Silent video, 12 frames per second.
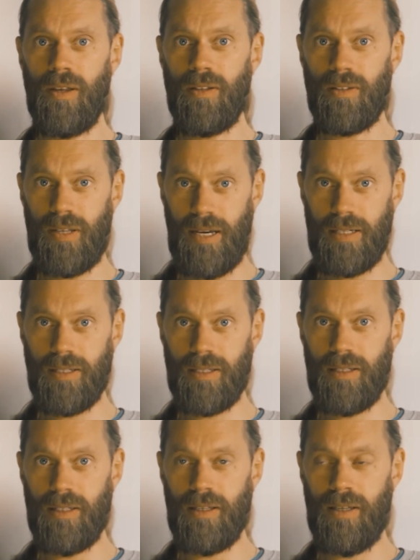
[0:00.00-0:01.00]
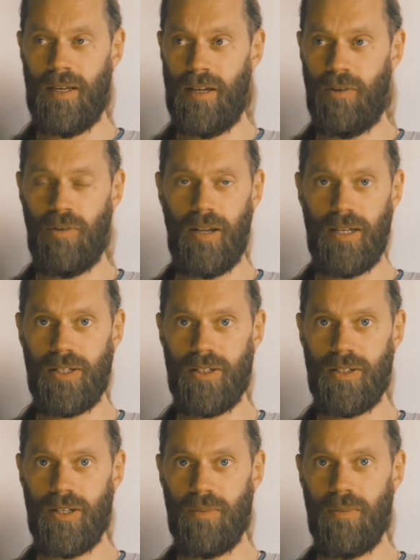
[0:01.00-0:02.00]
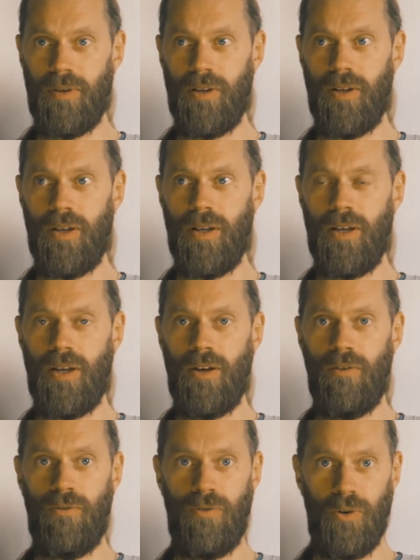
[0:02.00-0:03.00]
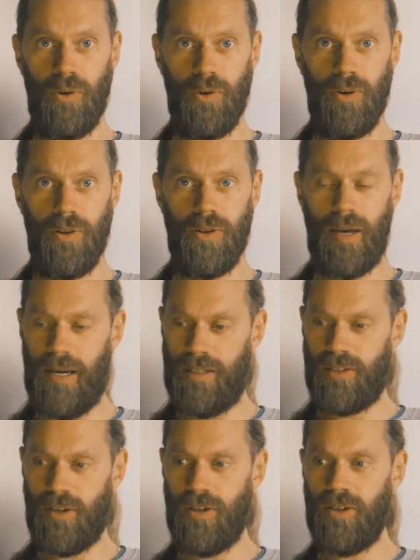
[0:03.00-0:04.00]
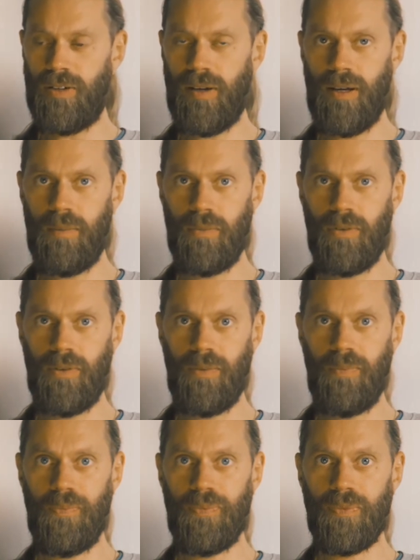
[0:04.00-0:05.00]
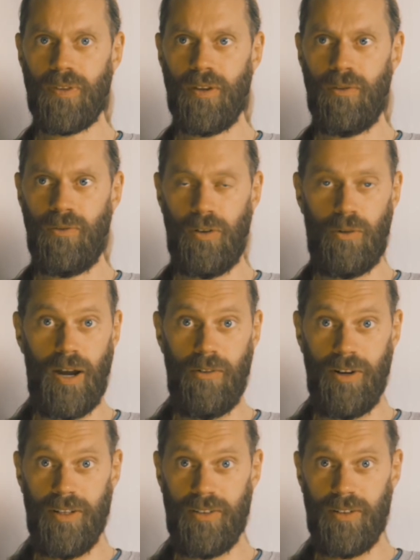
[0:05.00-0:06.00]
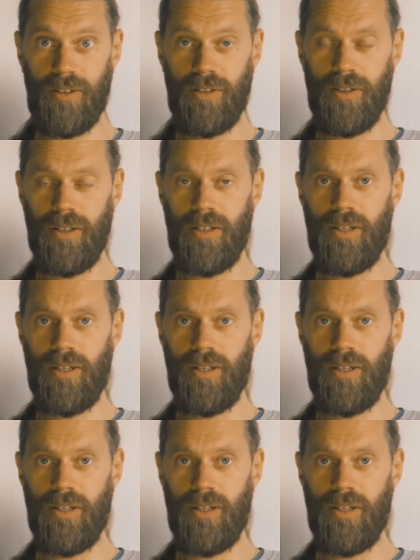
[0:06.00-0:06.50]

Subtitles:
sex in a relationship, food at certain times for the right reason,